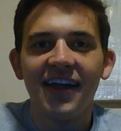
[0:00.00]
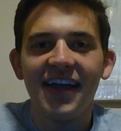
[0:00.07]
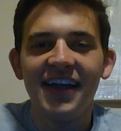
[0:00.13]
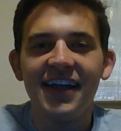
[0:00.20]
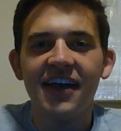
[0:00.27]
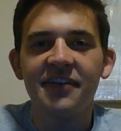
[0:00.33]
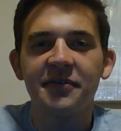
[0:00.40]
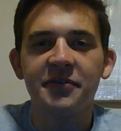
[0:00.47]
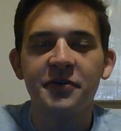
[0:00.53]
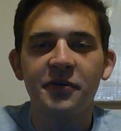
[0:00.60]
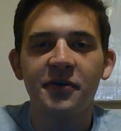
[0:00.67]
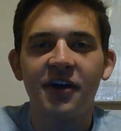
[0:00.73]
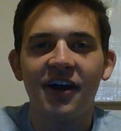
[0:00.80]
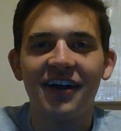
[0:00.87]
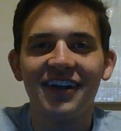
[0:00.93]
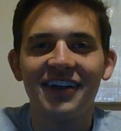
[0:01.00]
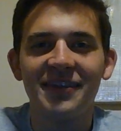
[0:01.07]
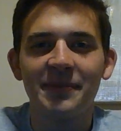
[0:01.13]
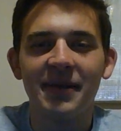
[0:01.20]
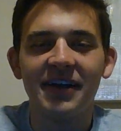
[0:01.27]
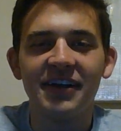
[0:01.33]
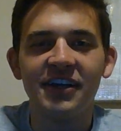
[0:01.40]
Hey guys, what's going on? It's
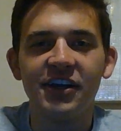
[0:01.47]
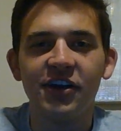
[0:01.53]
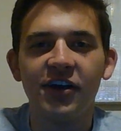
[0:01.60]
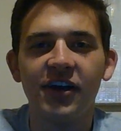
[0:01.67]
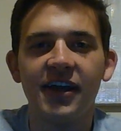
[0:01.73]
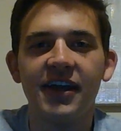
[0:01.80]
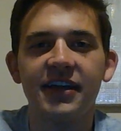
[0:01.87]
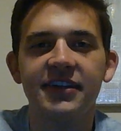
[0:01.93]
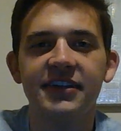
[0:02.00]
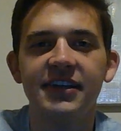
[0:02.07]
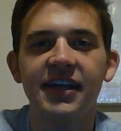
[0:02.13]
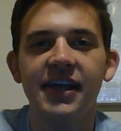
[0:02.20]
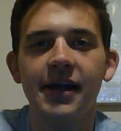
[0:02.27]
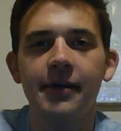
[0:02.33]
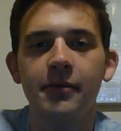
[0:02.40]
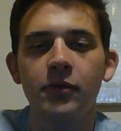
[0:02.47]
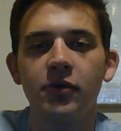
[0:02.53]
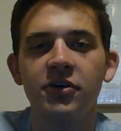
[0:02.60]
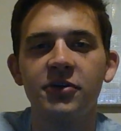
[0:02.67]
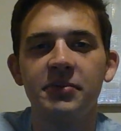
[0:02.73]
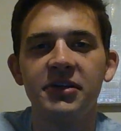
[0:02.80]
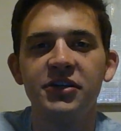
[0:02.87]
Ben here, and today I'm
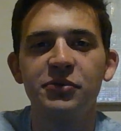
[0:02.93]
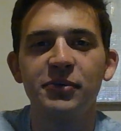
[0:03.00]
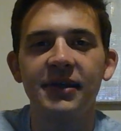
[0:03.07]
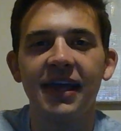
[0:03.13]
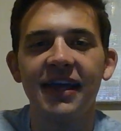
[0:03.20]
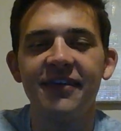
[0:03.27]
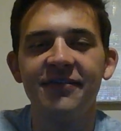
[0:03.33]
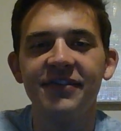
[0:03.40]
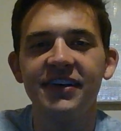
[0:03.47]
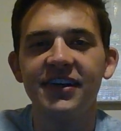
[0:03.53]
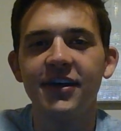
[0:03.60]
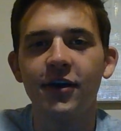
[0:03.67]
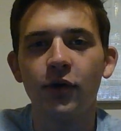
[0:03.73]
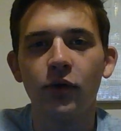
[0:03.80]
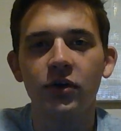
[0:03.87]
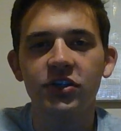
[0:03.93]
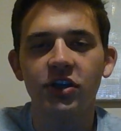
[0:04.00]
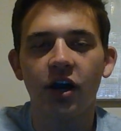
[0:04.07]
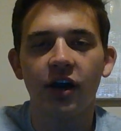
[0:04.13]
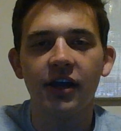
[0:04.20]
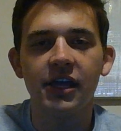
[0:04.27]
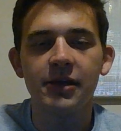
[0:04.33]
going to be doing a video
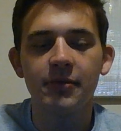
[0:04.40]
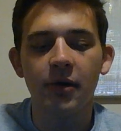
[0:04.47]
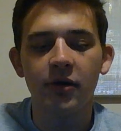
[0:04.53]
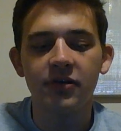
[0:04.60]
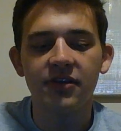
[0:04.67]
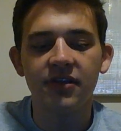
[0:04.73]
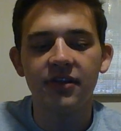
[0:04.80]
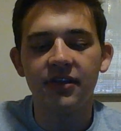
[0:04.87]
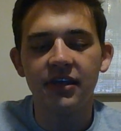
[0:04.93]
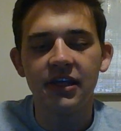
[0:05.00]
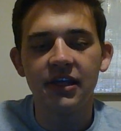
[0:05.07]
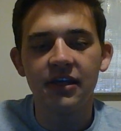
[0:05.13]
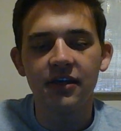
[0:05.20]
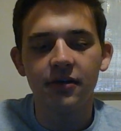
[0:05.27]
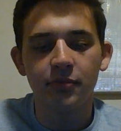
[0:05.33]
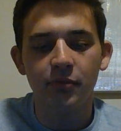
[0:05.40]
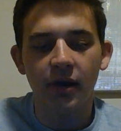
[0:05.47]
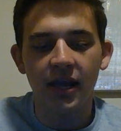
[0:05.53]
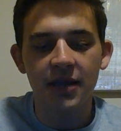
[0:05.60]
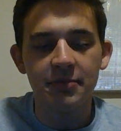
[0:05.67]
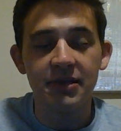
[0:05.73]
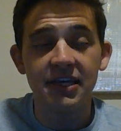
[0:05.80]
talking about the
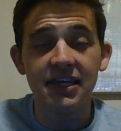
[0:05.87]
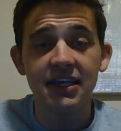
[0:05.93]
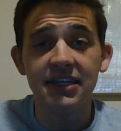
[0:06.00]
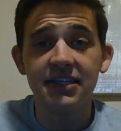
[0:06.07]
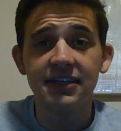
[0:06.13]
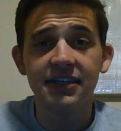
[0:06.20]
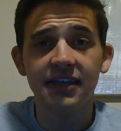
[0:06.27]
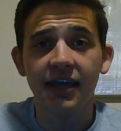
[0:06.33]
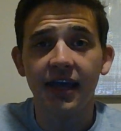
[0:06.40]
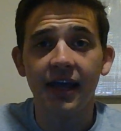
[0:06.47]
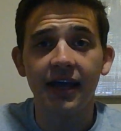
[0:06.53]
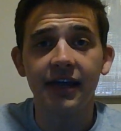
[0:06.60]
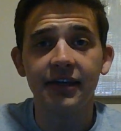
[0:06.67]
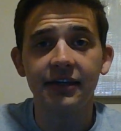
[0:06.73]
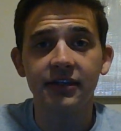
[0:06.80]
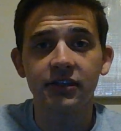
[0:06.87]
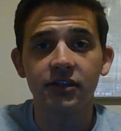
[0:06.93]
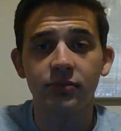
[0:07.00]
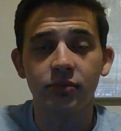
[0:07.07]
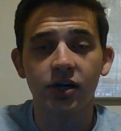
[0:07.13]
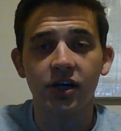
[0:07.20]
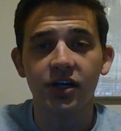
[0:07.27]
Miami Heat and
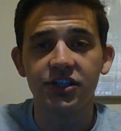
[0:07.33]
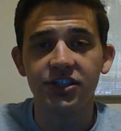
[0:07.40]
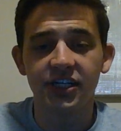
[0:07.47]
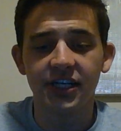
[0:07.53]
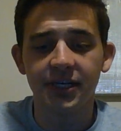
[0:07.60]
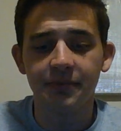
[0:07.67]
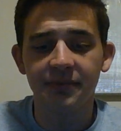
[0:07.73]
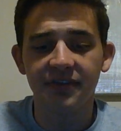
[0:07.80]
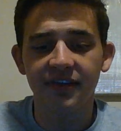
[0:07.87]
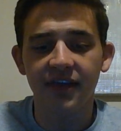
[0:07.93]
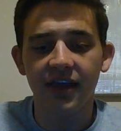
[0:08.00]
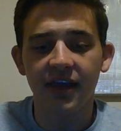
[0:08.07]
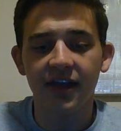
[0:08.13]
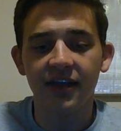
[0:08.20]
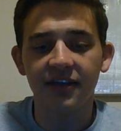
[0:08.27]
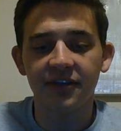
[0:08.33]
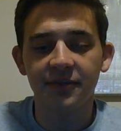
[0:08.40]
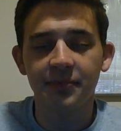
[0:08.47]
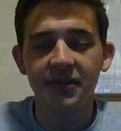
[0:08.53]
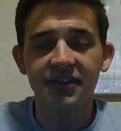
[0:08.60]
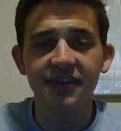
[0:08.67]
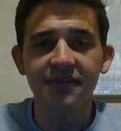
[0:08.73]
LeBron James, and
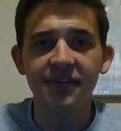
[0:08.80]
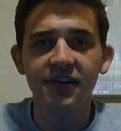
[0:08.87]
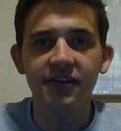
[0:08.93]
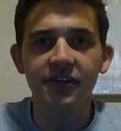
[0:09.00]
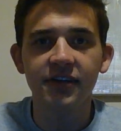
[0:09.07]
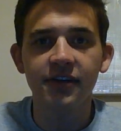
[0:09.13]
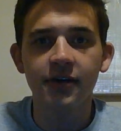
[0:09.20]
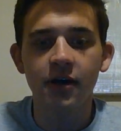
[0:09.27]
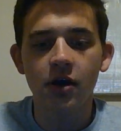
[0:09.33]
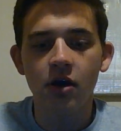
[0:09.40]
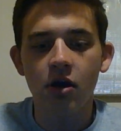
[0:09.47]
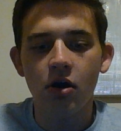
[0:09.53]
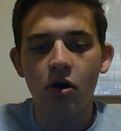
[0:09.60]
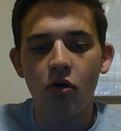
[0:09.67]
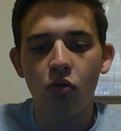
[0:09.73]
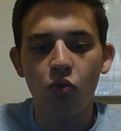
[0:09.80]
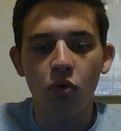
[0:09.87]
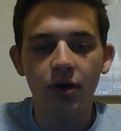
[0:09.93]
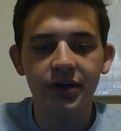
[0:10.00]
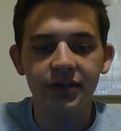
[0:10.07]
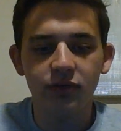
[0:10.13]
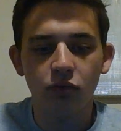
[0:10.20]
specifically
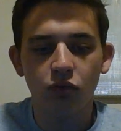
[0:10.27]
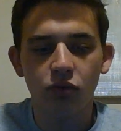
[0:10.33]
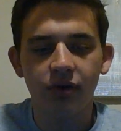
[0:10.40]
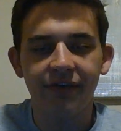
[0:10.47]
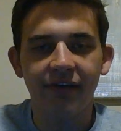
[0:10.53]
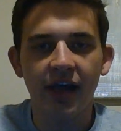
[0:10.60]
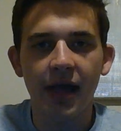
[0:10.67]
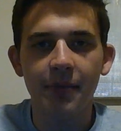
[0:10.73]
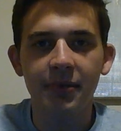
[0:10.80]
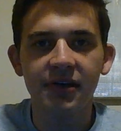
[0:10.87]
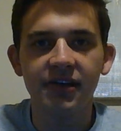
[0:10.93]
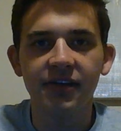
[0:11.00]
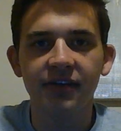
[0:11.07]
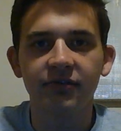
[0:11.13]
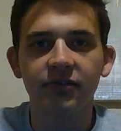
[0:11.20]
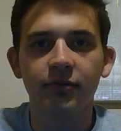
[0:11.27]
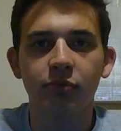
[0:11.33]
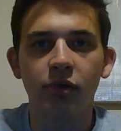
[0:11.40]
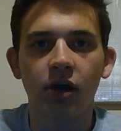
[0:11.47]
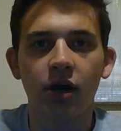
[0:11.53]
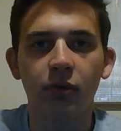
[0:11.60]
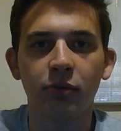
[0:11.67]
what would have happened if
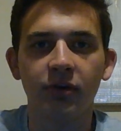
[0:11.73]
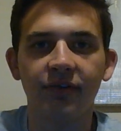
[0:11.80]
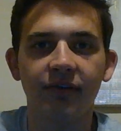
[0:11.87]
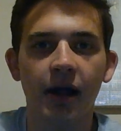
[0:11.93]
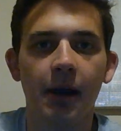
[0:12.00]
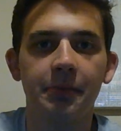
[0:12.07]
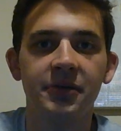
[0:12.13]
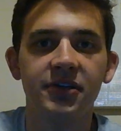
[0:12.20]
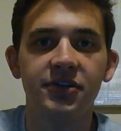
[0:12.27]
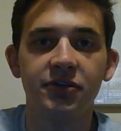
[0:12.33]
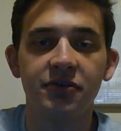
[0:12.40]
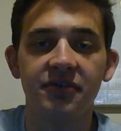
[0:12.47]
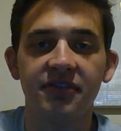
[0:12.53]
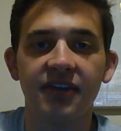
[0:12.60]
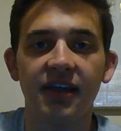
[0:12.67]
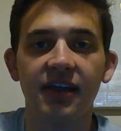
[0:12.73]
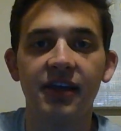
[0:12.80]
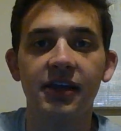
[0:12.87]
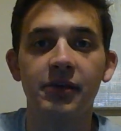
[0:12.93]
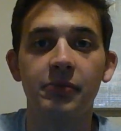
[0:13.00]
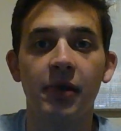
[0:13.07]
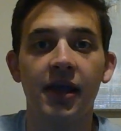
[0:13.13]
LeBron would have opted to stay
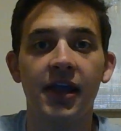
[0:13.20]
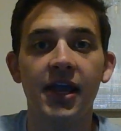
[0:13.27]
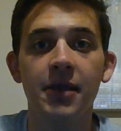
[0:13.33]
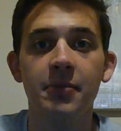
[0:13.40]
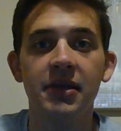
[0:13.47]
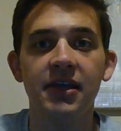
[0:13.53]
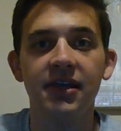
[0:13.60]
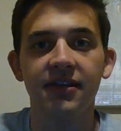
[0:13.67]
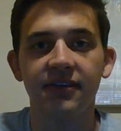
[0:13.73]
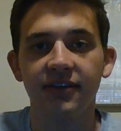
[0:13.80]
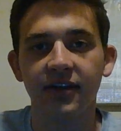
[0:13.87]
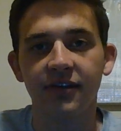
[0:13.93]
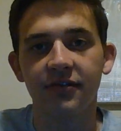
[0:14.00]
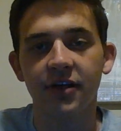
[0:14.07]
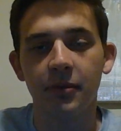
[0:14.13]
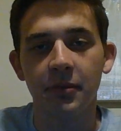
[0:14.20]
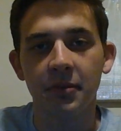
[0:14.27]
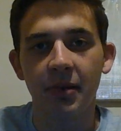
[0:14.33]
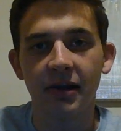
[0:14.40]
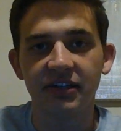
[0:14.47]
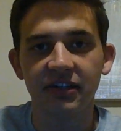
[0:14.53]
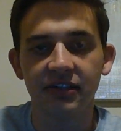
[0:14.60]
in Miami instead of coming
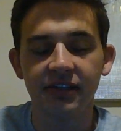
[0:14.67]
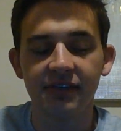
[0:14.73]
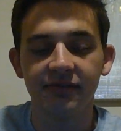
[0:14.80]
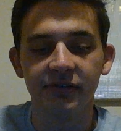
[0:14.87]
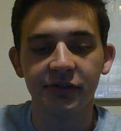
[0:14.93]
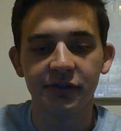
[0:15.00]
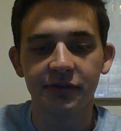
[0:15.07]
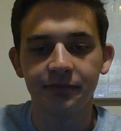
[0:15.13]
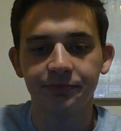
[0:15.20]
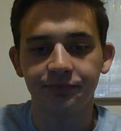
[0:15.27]
back to Cleveland.